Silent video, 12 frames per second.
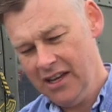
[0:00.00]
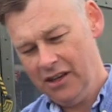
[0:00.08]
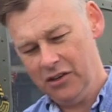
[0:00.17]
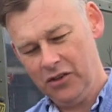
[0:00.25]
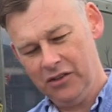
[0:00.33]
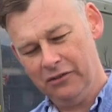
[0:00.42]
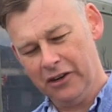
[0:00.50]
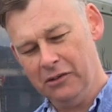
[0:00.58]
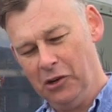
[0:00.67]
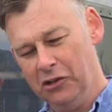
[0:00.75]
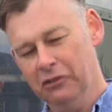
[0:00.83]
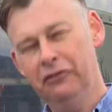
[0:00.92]
was a friend of
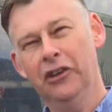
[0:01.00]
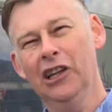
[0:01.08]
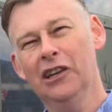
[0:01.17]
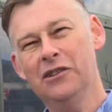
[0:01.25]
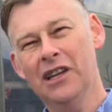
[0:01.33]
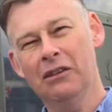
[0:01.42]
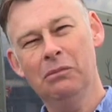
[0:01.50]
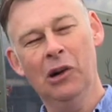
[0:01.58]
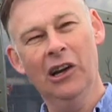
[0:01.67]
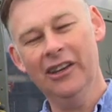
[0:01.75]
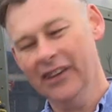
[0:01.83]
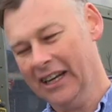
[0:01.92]
mine called Phil, who's now a
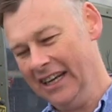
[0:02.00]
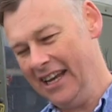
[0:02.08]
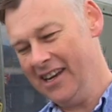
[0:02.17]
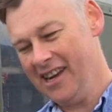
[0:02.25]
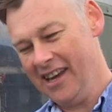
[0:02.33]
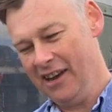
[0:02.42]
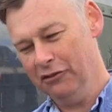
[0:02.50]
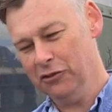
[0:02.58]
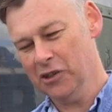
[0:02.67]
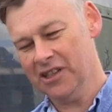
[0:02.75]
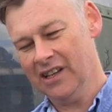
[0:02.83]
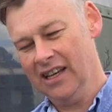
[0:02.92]
pilot in the Canadian Air
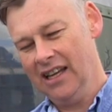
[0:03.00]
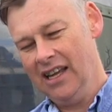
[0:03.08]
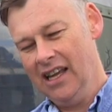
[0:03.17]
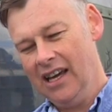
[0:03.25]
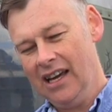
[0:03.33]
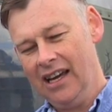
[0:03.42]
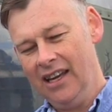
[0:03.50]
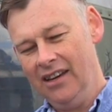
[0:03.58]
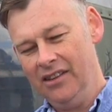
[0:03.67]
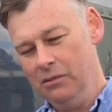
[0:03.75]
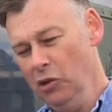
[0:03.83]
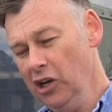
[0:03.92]
Force,
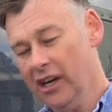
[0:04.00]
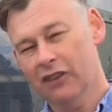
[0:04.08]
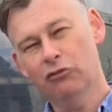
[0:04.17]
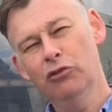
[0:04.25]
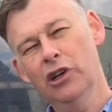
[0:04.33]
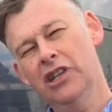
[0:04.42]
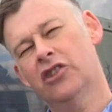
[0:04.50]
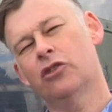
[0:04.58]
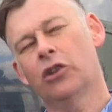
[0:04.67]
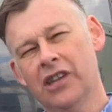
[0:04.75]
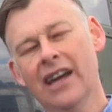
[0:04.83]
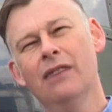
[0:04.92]
and the Merlin had a really
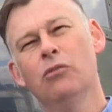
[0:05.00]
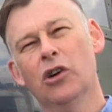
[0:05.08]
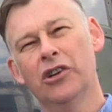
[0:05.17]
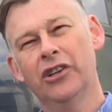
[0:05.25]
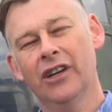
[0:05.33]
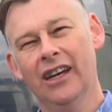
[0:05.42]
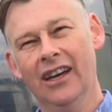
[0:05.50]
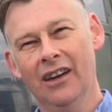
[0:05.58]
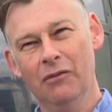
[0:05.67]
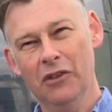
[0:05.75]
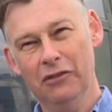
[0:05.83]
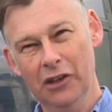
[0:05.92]
strong downwash.
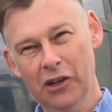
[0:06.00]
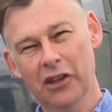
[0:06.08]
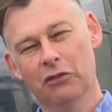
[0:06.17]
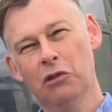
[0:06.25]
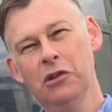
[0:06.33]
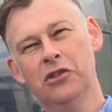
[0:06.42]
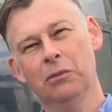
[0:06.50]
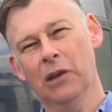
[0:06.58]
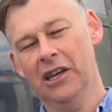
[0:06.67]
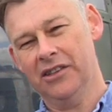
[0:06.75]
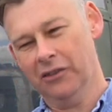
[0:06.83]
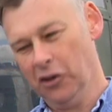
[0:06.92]
If you look at the rotor
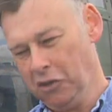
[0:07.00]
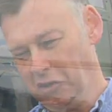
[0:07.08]
blades, they've got